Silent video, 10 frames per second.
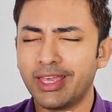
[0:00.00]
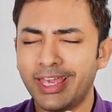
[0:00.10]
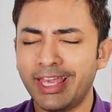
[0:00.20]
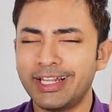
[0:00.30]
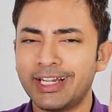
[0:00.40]

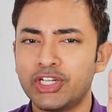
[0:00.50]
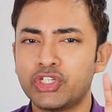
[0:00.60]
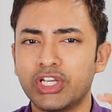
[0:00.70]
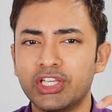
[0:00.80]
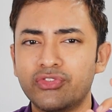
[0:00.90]

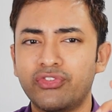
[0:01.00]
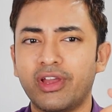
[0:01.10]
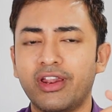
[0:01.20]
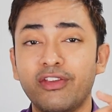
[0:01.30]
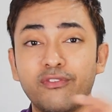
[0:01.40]
English is
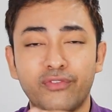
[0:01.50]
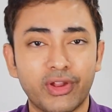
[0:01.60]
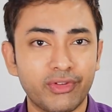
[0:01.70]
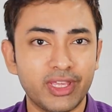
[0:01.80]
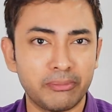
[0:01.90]
very,
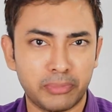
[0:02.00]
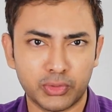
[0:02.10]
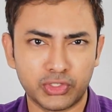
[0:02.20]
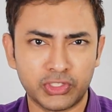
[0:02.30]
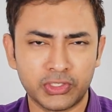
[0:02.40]
very
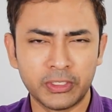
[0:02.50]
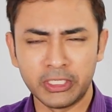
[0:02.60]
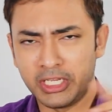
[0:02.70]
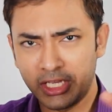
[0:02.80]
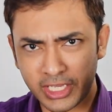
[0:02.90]
important.
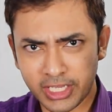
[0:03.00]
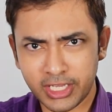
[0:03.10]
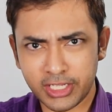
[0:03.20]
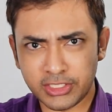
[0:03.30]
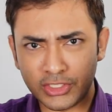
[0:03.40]

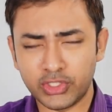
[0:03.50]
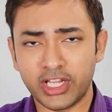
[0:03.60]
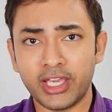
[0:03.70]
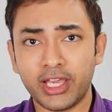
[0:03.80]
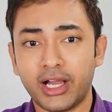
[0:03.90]

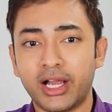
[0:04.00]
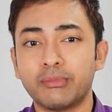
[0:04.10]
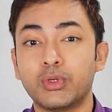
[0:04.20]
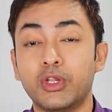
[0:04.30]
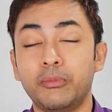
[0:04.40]
Today, I'm
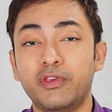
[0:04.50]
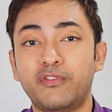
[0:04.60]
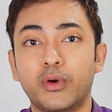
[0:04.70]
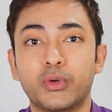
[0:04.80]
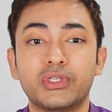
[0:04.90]
going to be
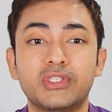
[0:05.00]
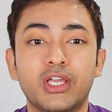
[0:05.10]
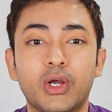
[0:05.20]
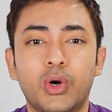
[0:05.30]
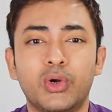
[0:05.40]

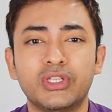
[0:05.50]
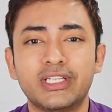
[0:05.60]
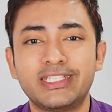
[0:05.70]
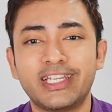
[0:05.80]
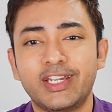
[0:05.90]
focusing on the
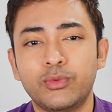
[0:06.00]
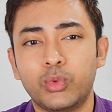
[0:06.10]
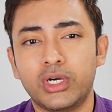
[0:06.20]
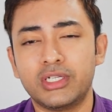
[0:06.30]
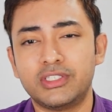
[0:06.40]
10
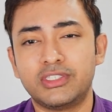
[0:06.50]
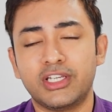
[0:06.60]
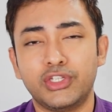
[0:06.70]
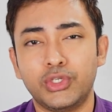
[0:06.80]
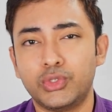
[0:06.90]
words
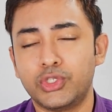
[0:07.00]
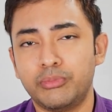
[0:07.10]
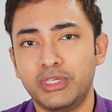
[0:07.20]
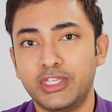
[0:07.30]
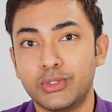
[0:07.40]
that you should
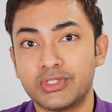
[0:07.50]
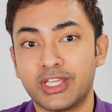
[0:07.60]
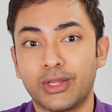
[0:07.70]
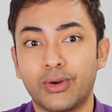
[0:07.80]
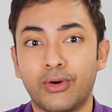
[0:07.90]
be
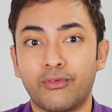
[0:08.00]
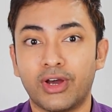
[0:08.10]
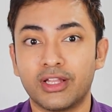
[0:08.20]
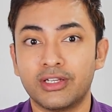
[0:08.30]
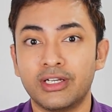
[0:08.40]
using, or
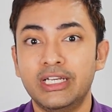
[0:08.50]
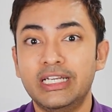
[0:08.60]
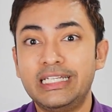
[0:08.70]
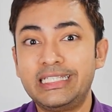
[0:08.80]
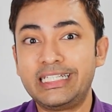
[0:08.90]
rather,
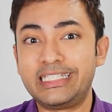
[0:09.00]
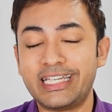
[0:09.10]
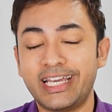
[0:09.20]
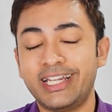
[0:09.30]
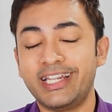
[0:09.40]
the
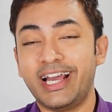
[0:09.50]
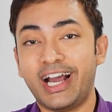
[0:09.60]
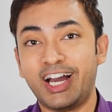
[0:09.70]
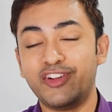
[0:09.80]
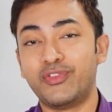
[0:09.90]
10
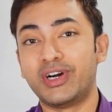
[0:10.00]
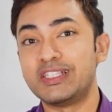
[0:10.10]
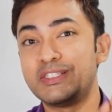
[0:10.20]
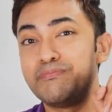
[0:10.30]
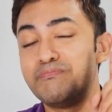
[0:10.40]

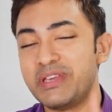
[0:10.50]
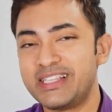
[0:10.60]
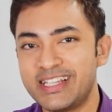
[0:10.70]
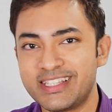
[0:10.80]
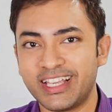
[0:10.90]
advanced
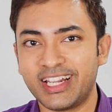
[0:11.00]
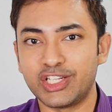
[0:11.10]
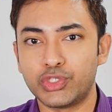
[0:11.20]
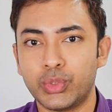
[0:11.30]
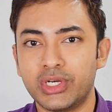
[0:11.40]
business
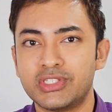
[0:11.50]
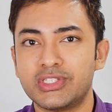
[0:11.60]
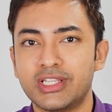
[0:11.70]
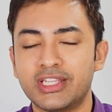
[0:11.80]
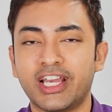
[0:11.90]
English words
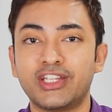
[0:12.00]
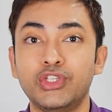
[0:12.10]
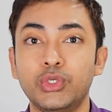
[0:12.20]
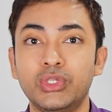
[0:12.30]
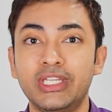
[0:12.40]

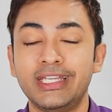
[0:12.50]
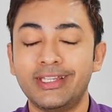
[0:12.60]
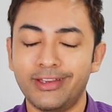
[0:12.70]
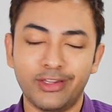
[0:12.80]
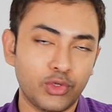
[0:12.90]
that you
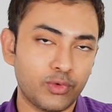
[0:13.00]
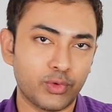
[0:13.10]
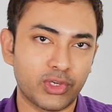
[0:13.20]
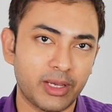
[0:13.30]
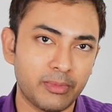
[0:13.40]
need in your
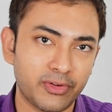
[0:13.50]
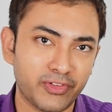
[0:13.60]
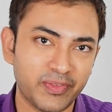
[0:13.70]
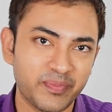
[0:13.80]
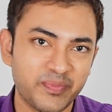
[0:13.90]

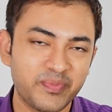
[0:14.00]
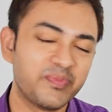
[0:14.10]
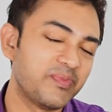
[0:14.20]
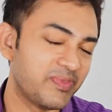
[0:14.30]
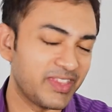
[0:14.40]
vocabulary.
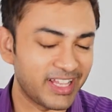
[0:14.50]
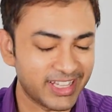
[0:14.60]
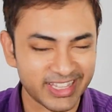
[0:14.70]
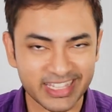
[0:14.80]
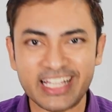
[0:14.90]

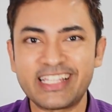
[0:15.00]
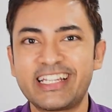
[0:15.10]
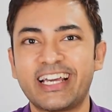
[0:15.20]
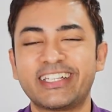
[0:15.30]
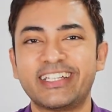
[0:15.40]
Let's
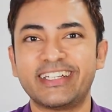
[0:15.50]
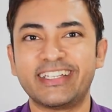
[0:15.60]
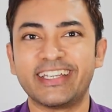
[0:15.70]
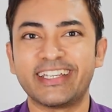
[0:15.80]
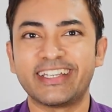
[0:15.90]
start learning.